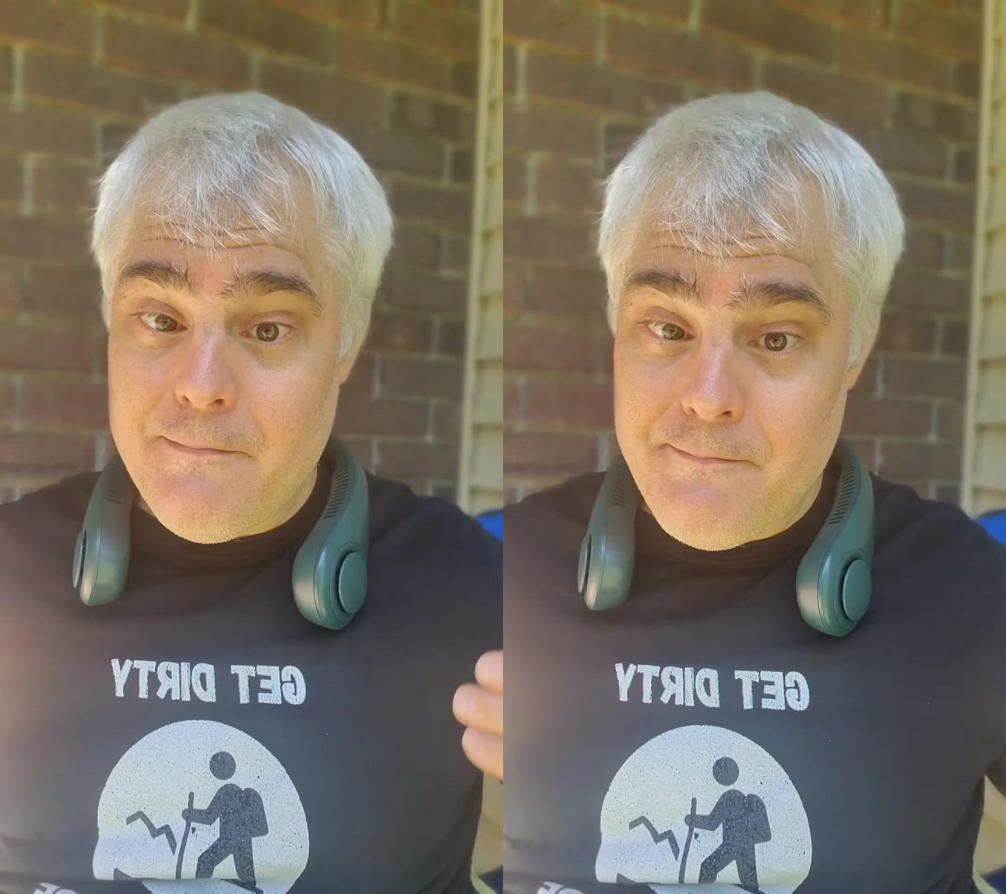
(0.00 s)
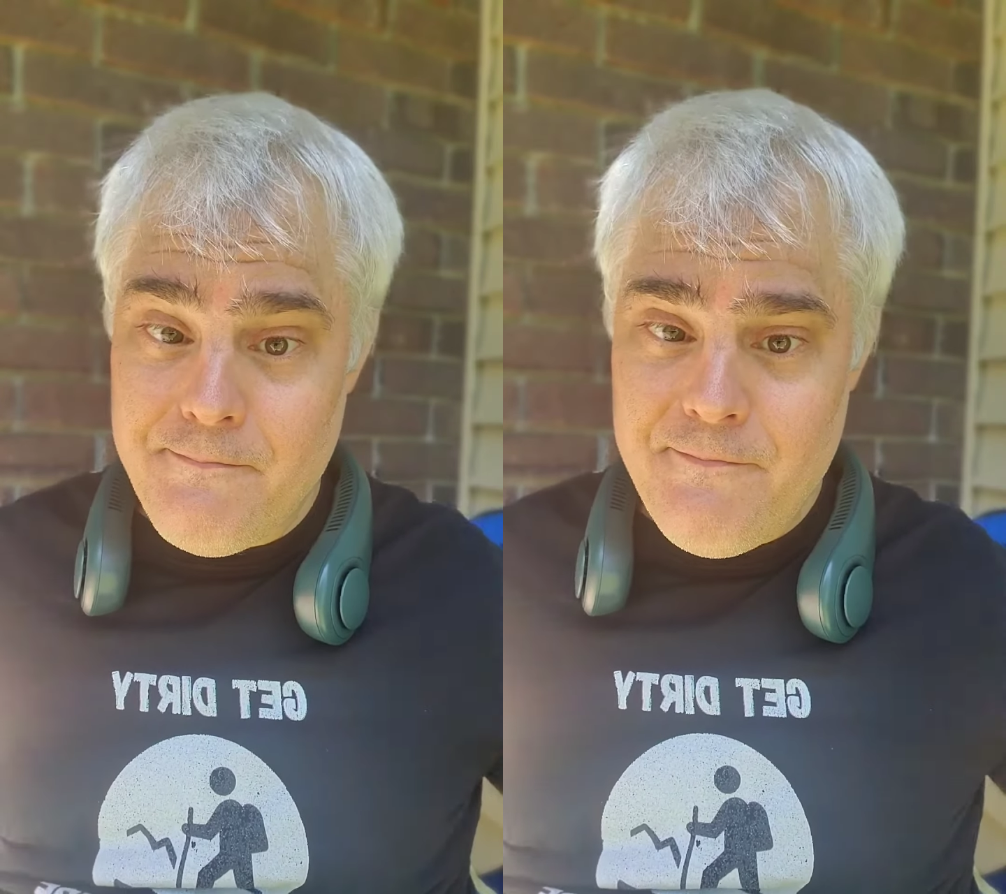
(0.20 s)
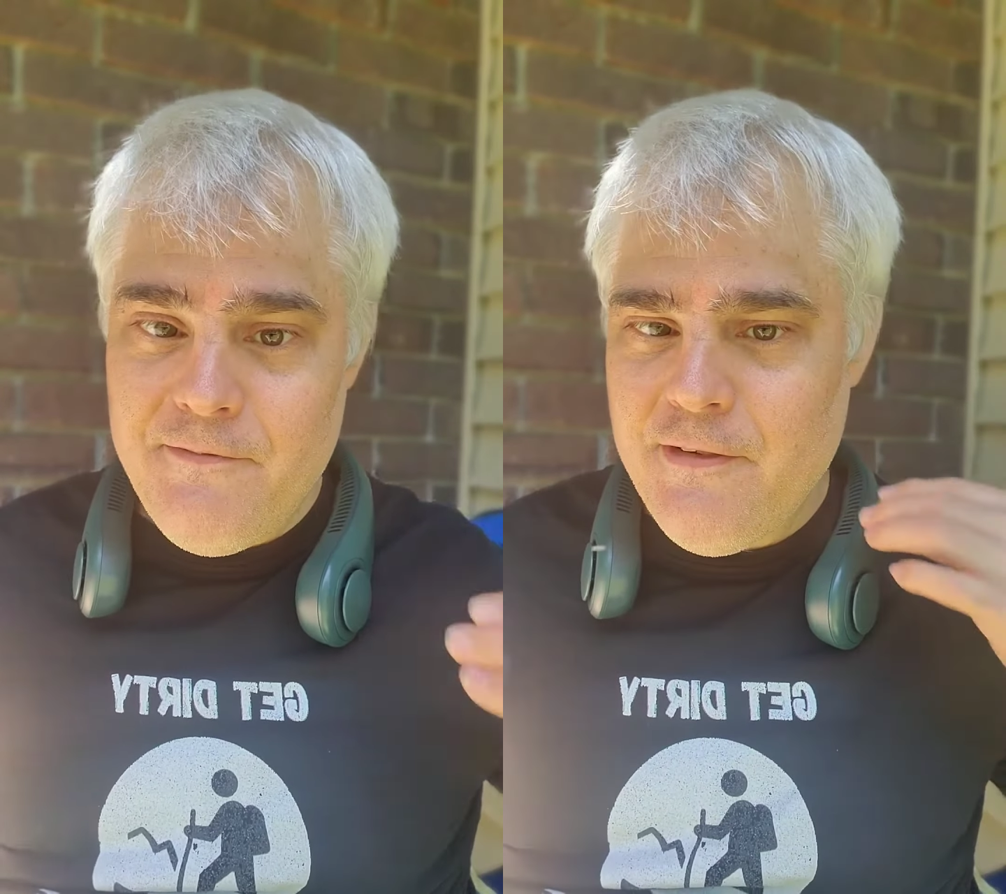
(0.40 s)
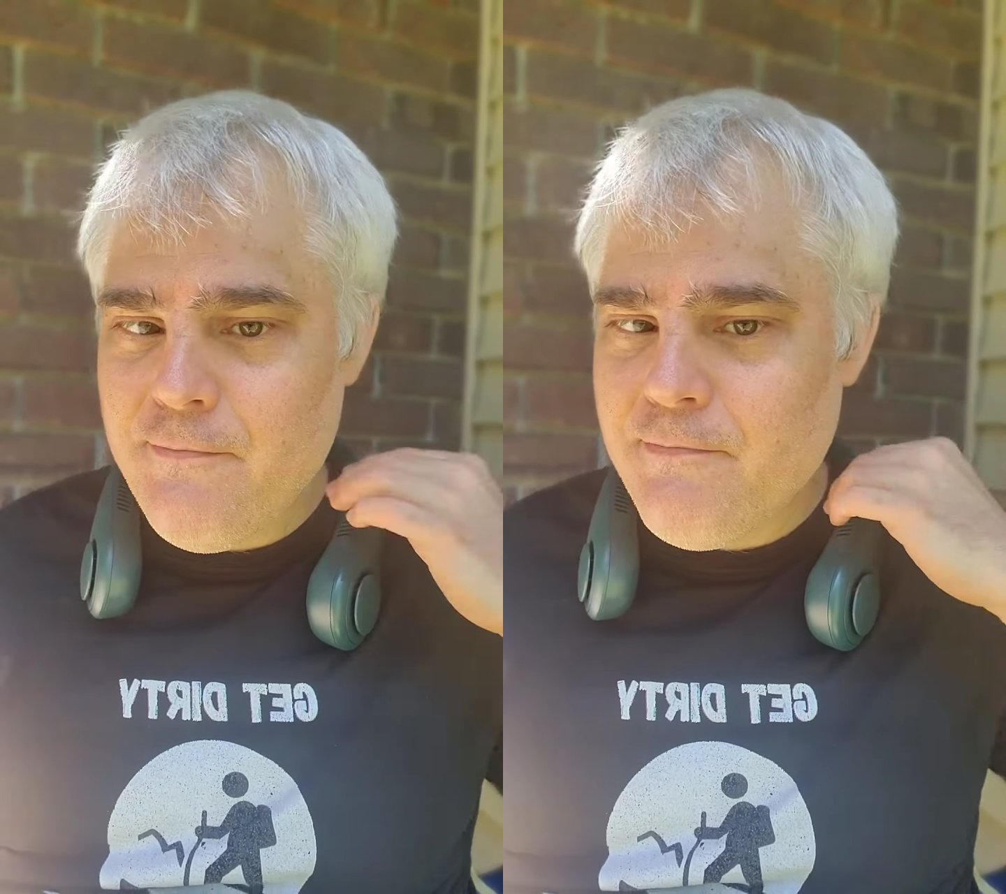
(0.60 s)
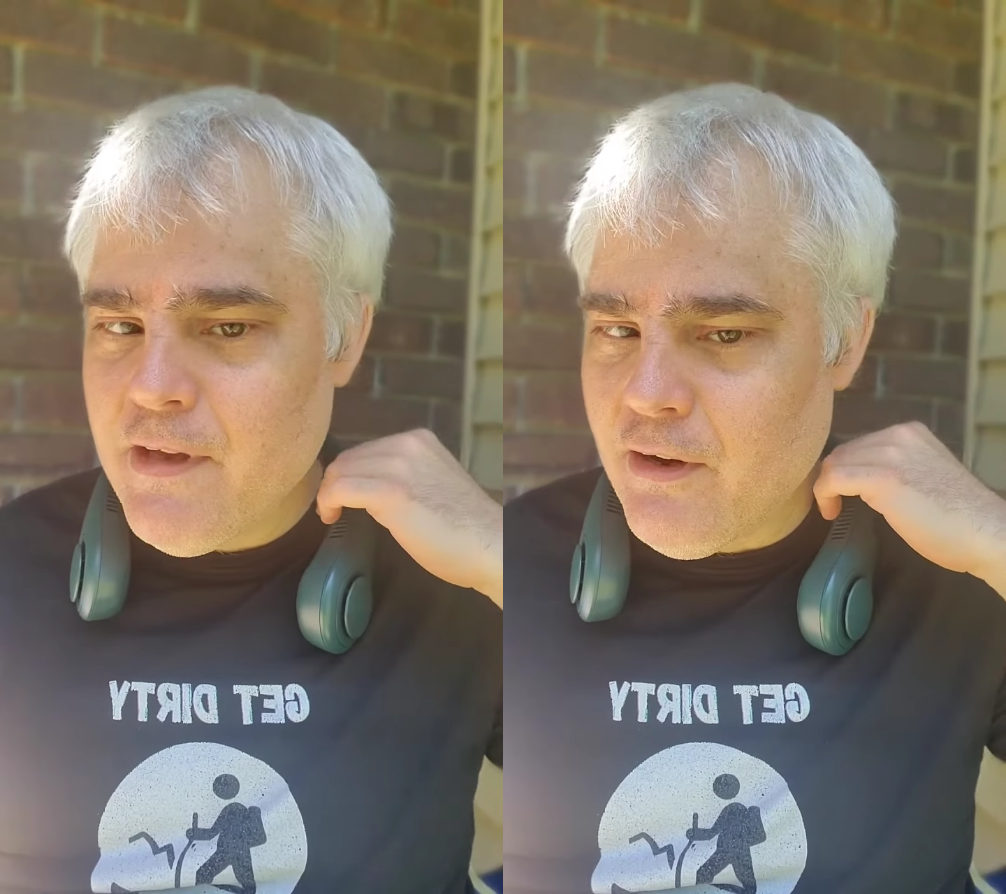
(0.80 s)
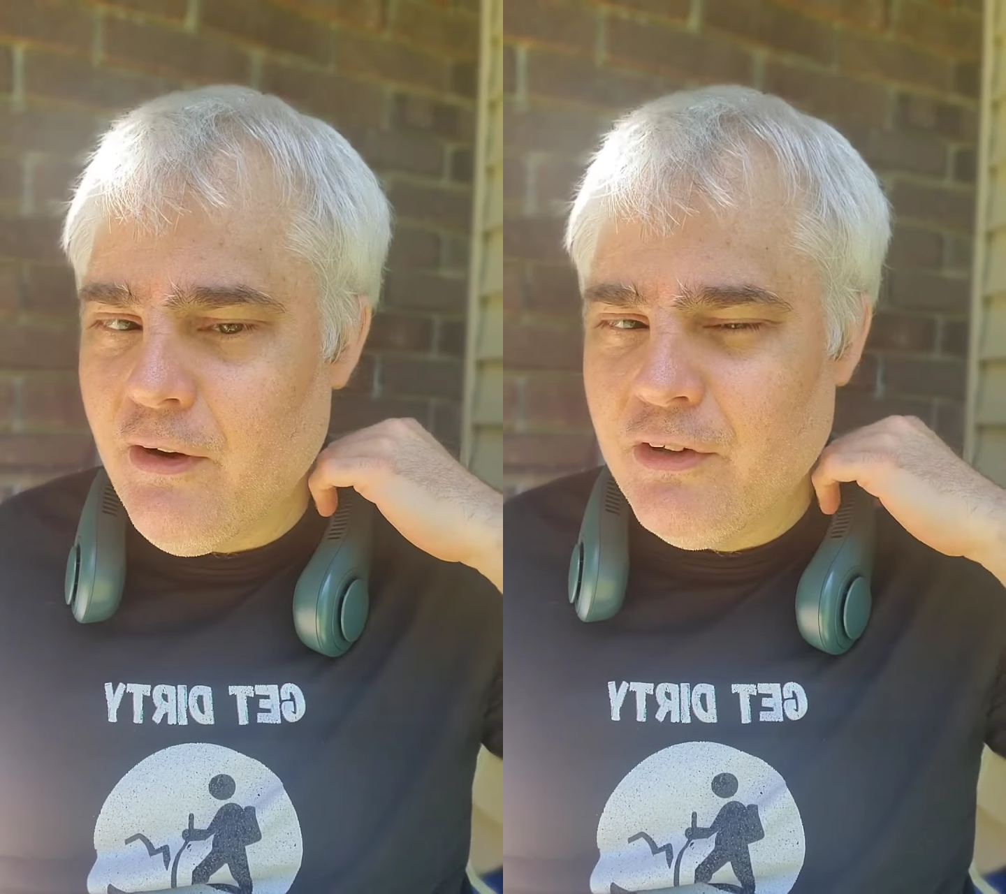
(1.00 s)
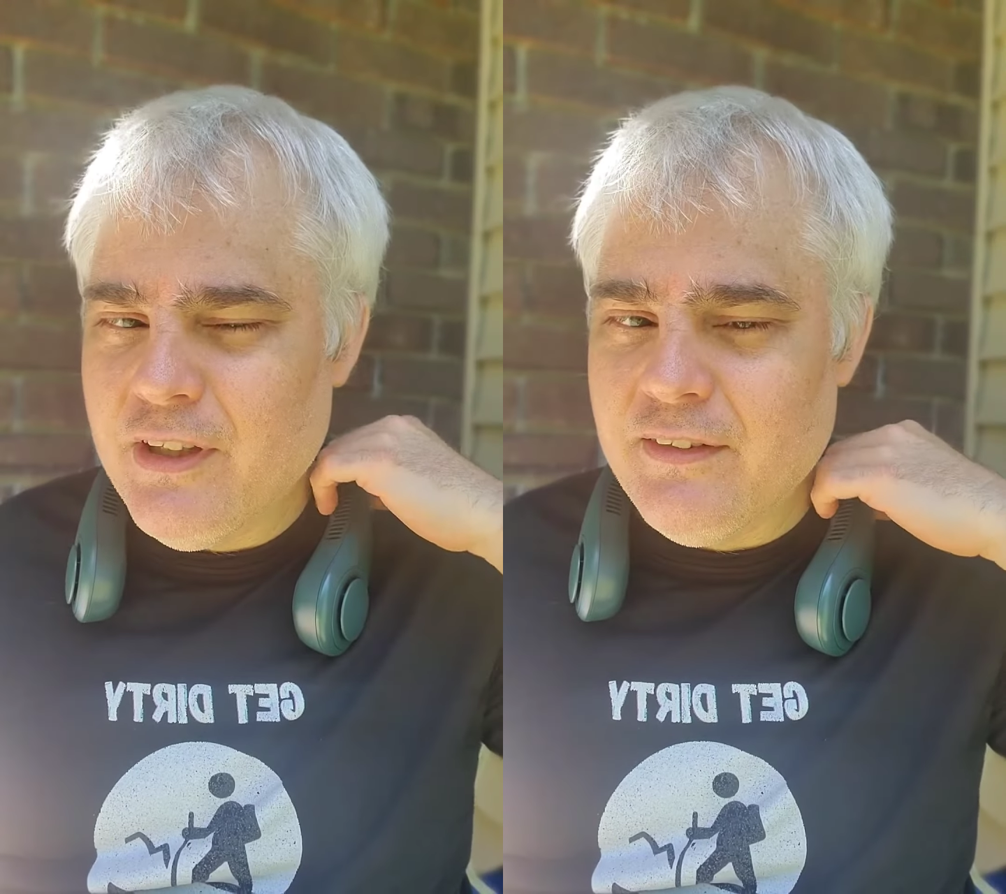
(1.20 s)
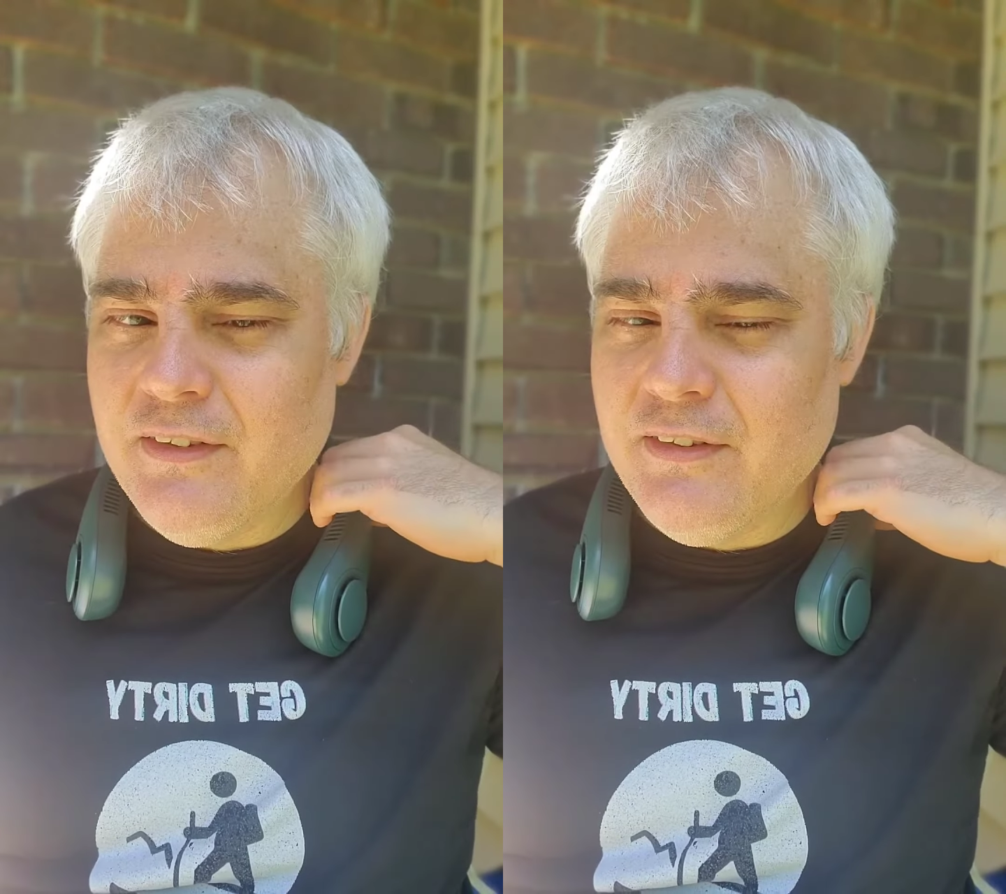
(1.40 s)
oomph. Oh,
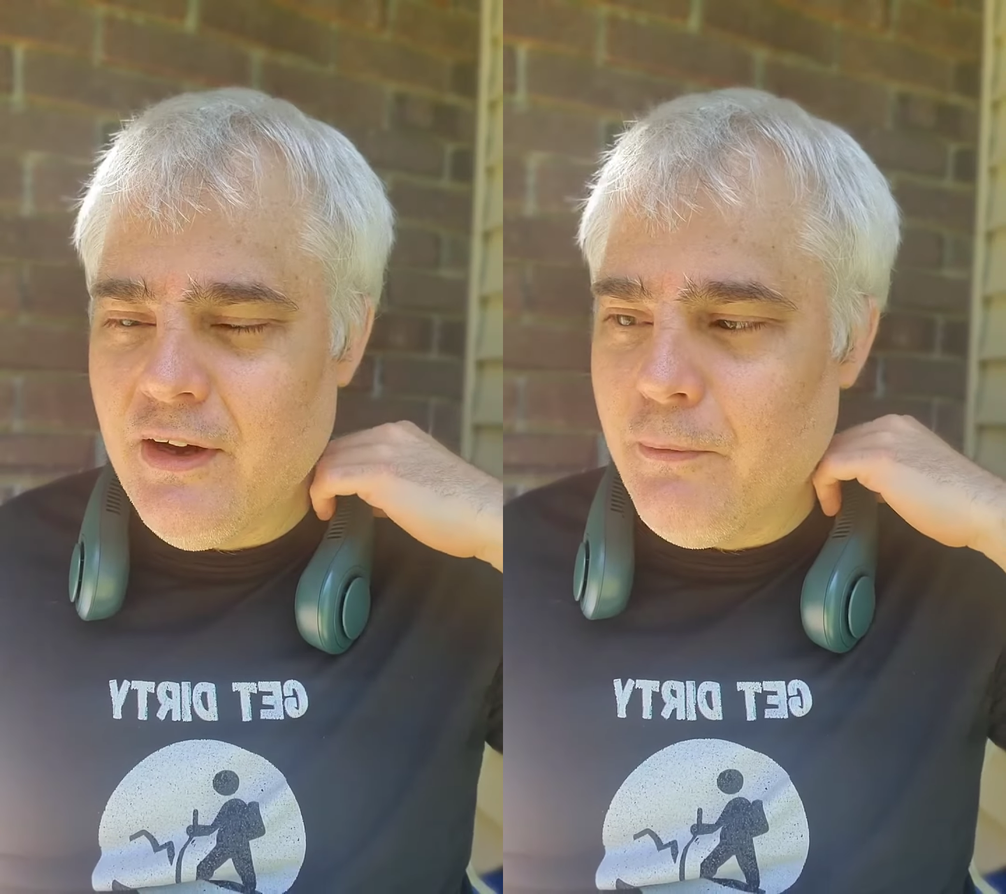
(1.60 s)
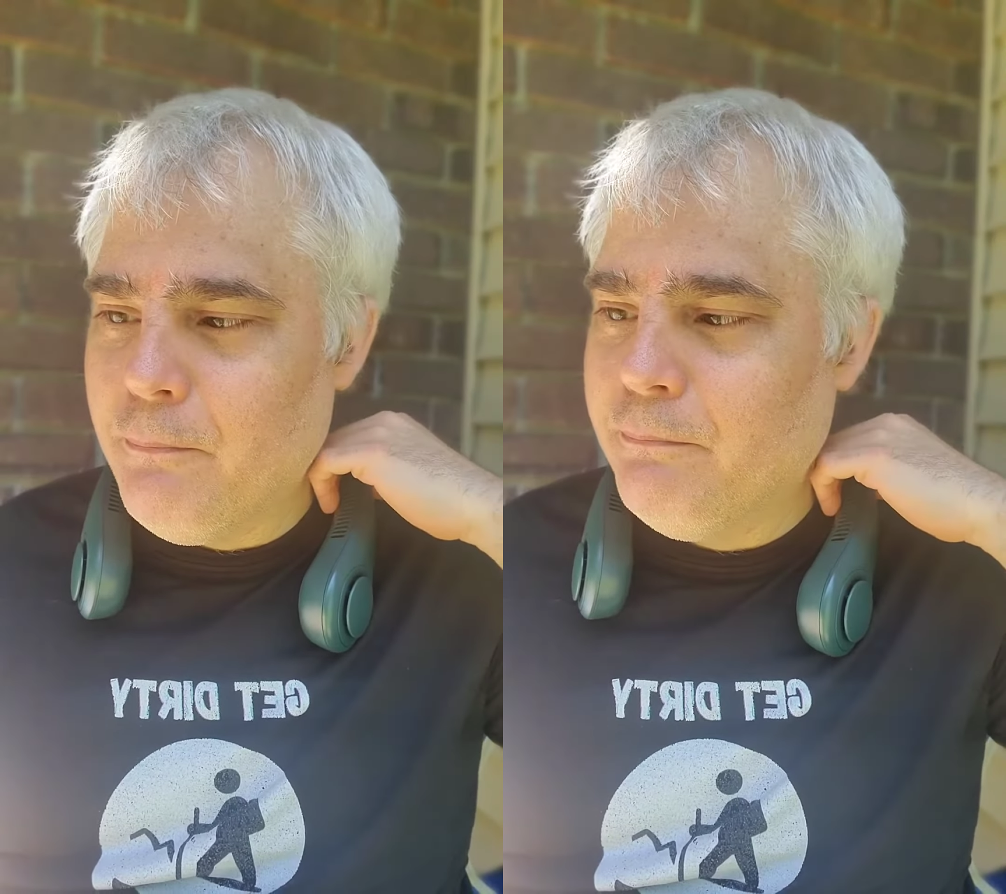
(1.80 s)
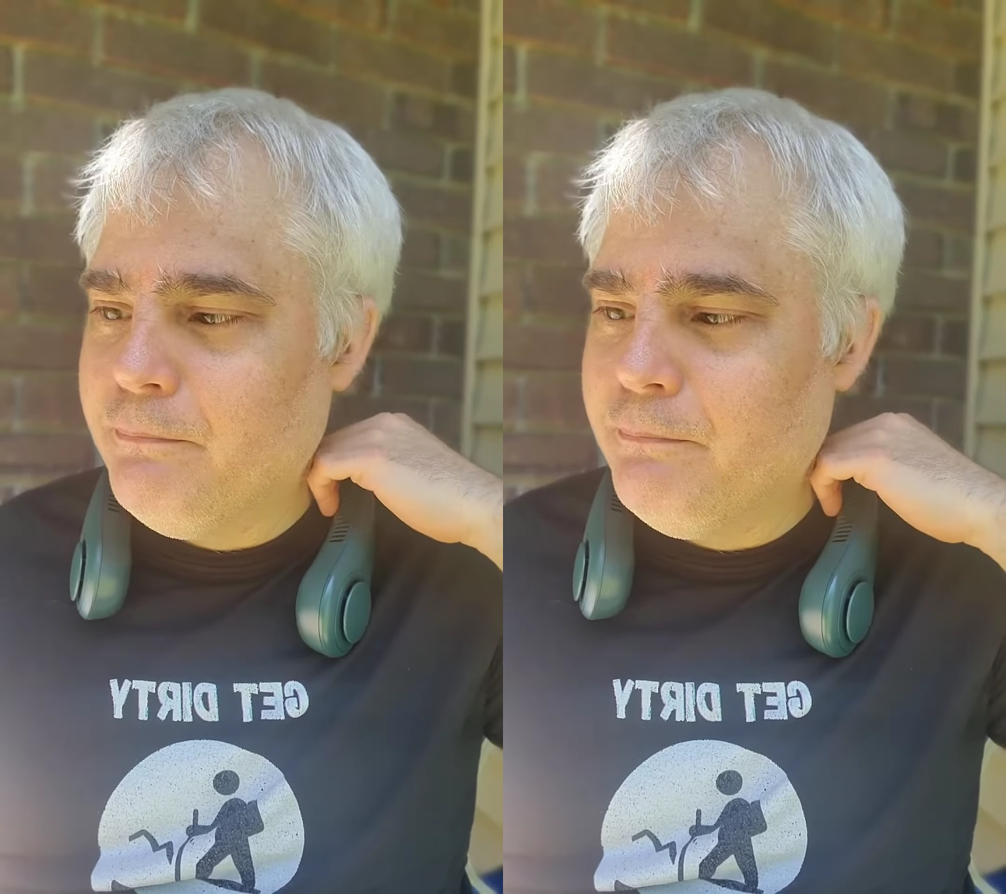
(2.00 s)
check this out.